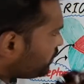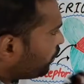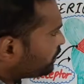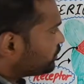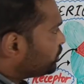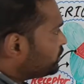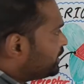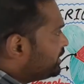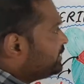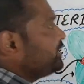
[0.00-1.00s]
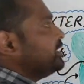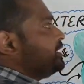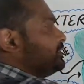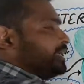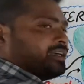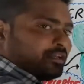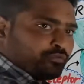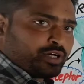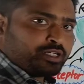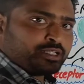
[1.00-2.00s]
Although they are
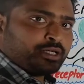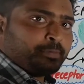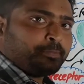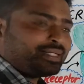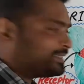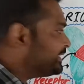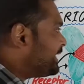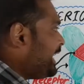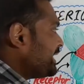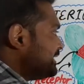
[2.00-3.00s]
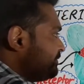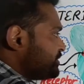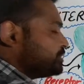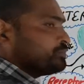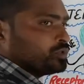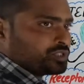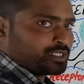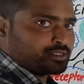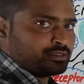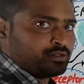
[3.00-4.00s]
different, but their activation
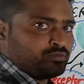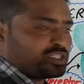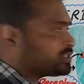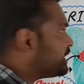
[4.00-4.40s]
process, which is